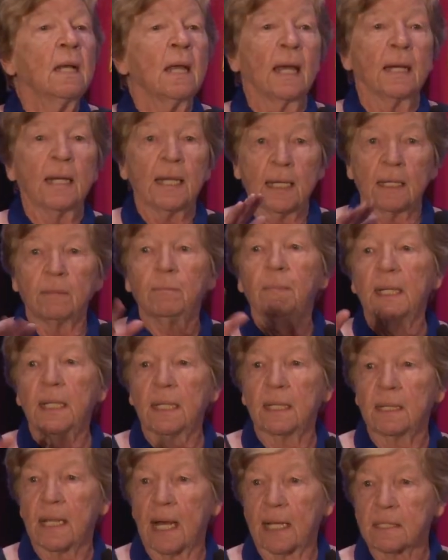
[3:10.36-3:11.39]
And he had been
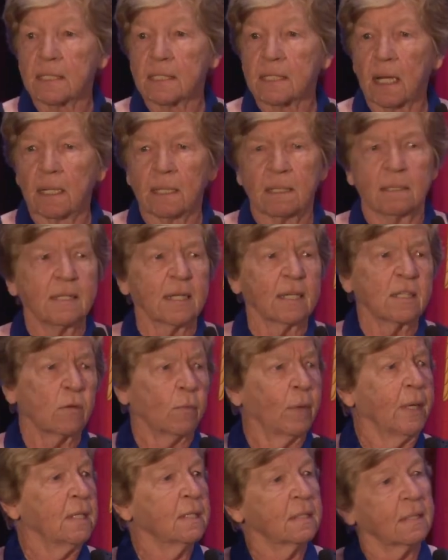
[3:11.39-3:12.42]
in that study 6
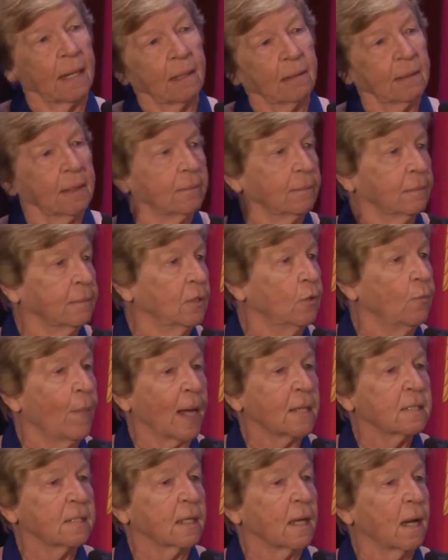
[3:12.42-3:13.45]
weeks down in New
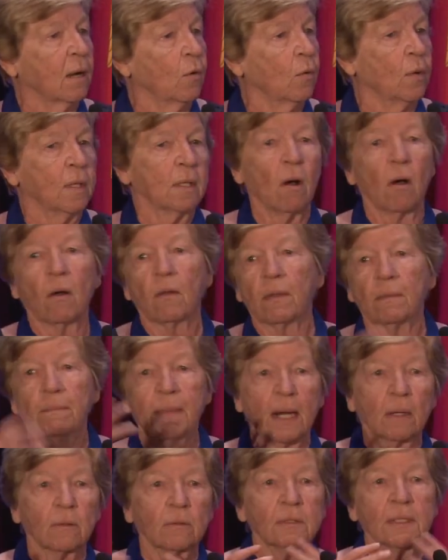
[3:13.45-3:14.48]
Mexico, and all the
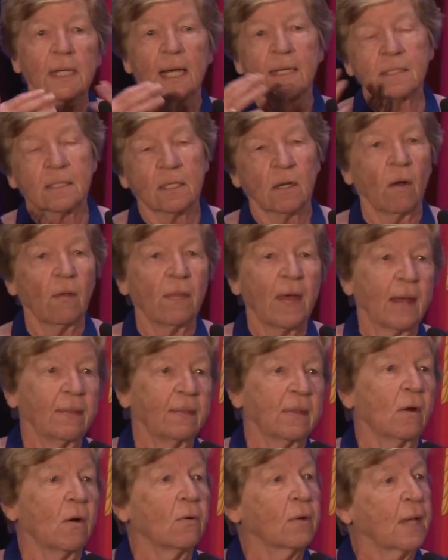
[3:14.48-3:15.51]
medical tests and all that
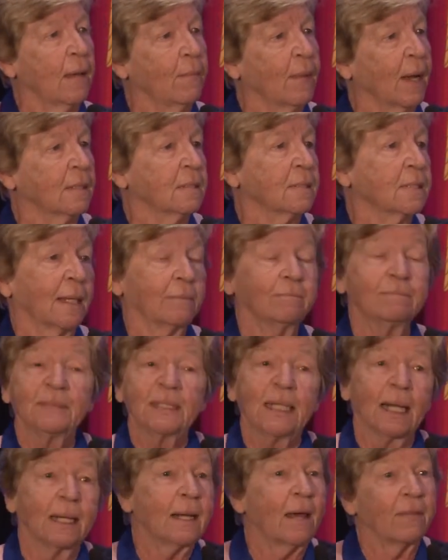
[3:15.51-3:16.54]
all came out and said,
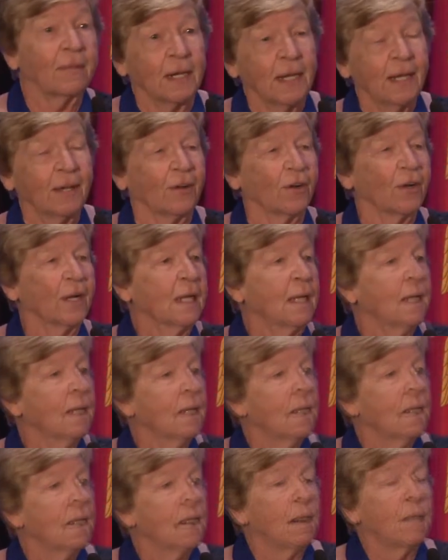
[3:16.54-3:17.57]
yeah, nothing here.
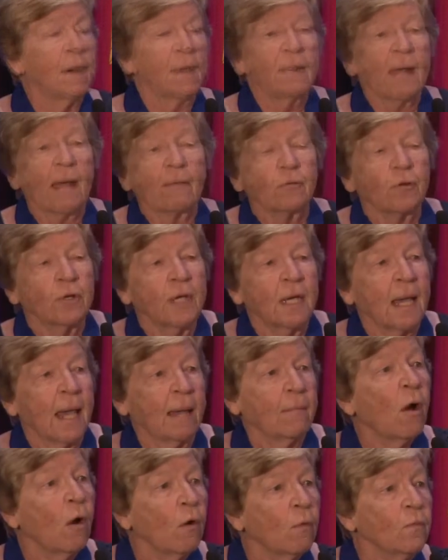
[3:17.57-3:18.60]
A month after he
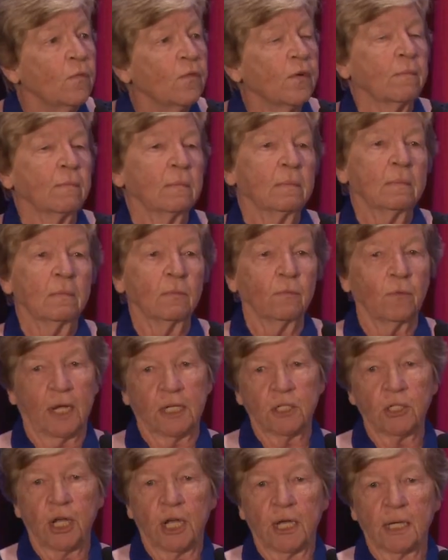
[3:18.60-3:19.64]
came home from
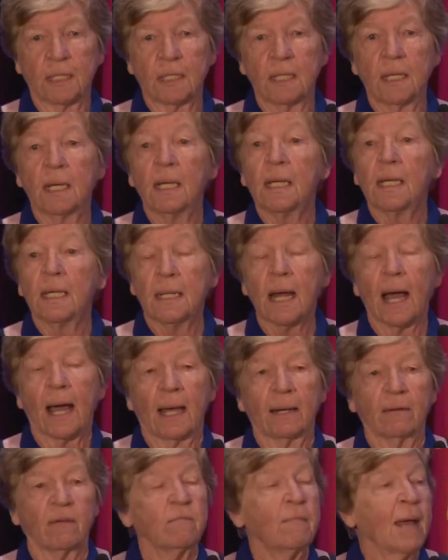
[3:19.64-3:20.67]
ranch hand, he
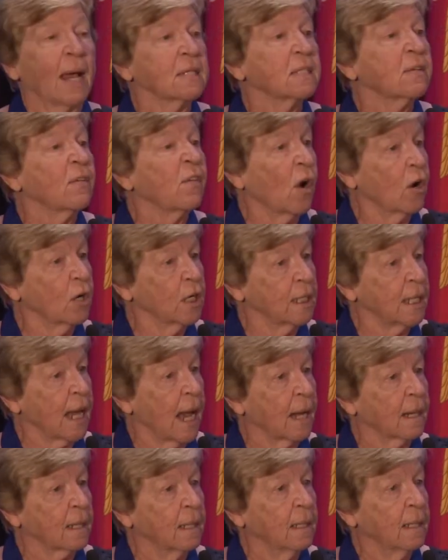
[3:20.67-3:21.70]
died of a massive heart
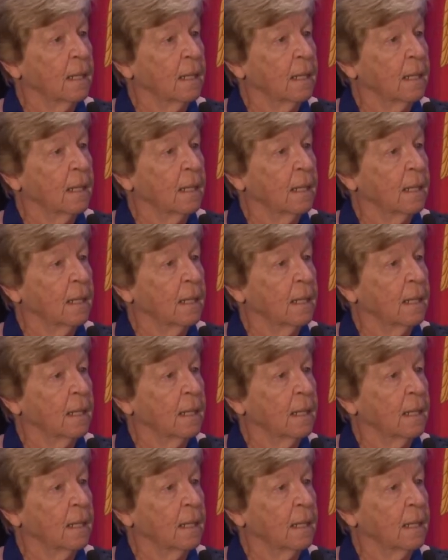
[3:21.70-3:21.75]
attack.